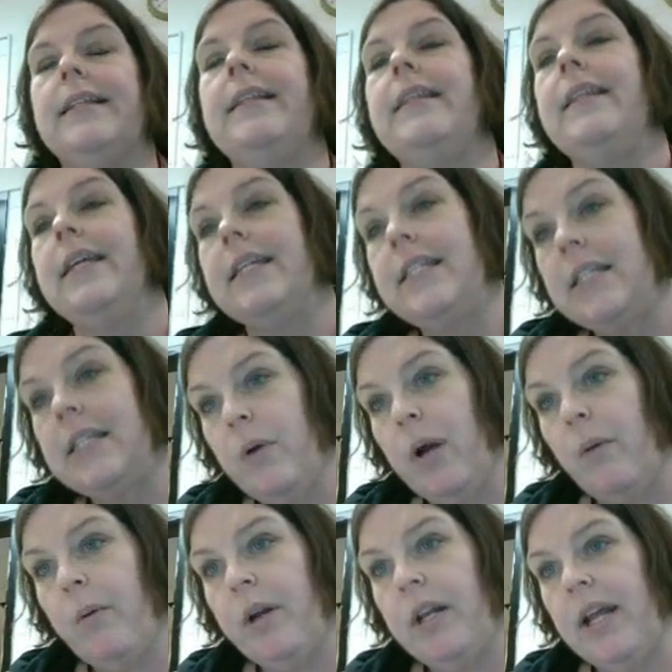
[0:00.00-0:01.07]
this is
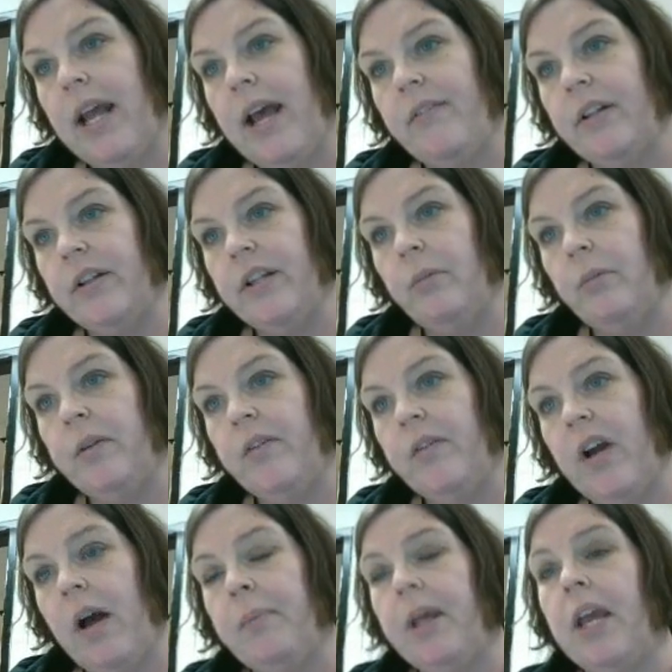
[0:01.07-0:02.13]
where we're going to have a little bit of
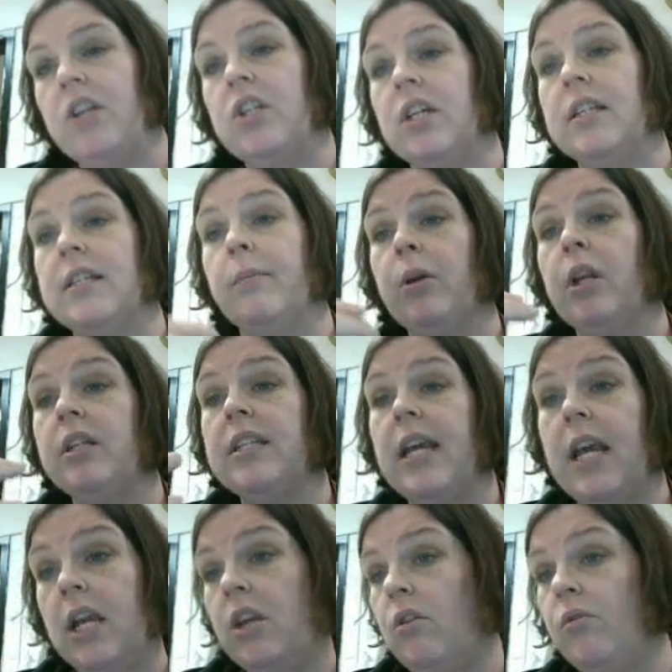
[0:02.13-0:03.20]
complication because I'm going to
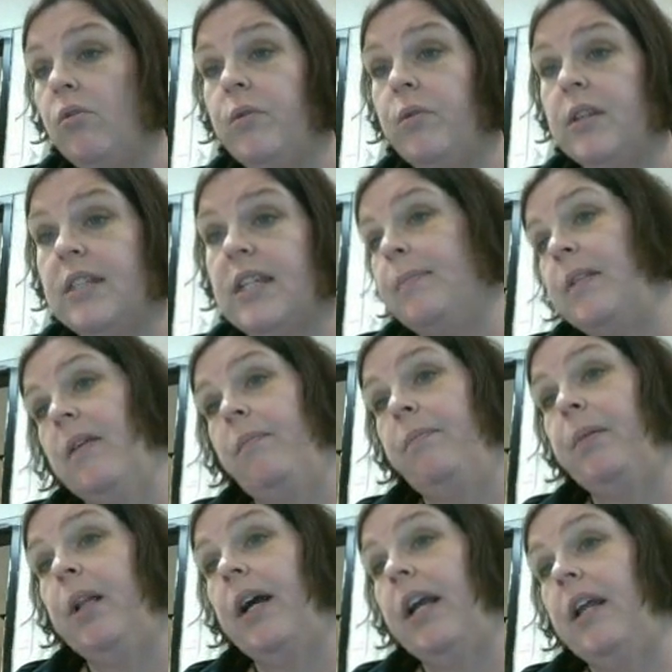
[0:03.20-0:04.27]
take you through the steps of
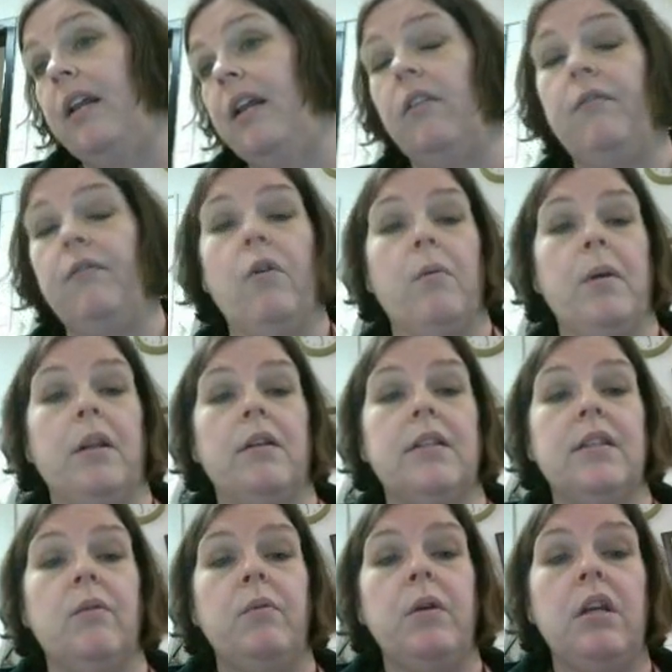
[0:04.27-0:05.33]
plugging in the formula.
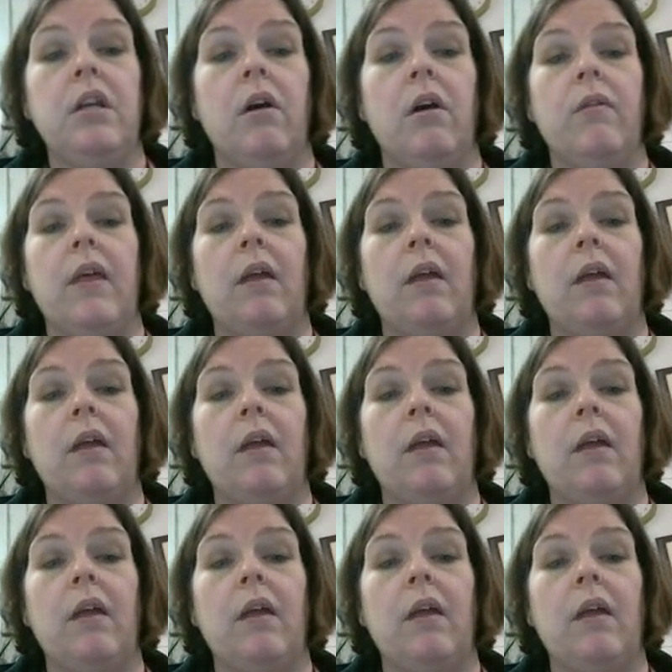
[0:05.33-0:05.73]
So we know